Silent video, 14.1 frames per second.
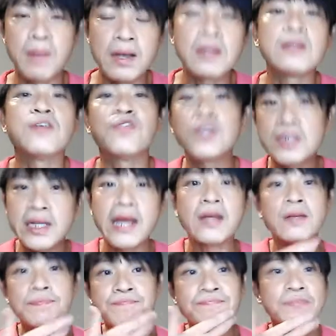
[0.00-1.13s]
But the first
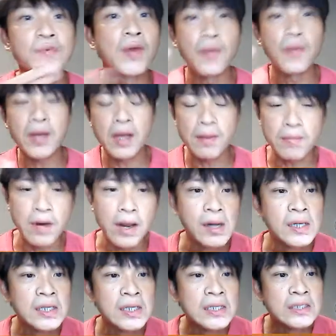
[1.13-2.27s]
thing when I wake up, right?
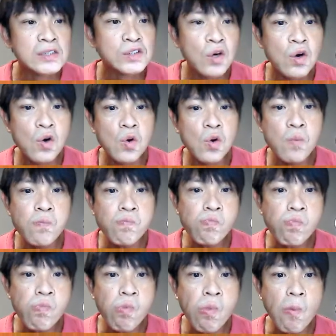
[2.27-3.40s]
So,
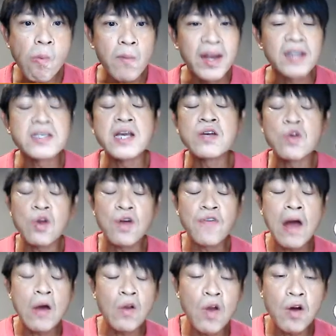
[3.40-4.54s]
and I take note
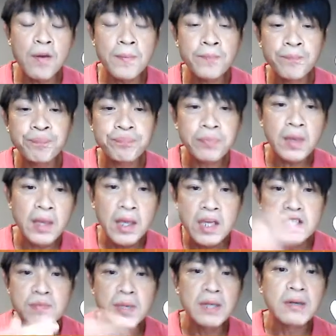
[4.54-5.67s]
of how long
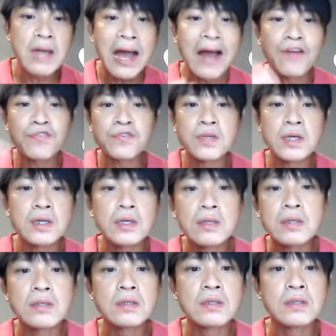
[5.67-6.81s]
it's been after
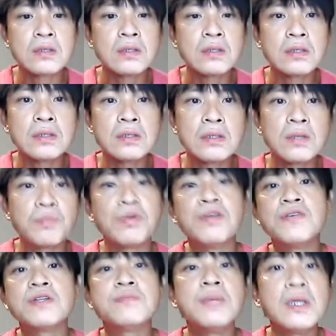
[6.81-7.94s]
the
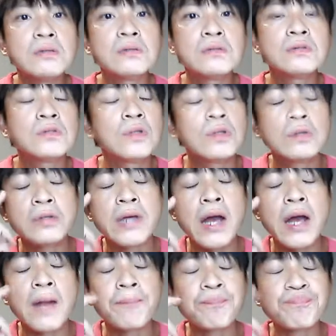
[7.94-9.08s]
previous meal. So
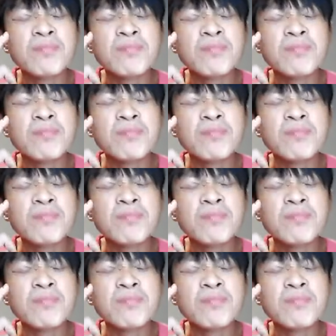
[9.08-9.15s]
yeah.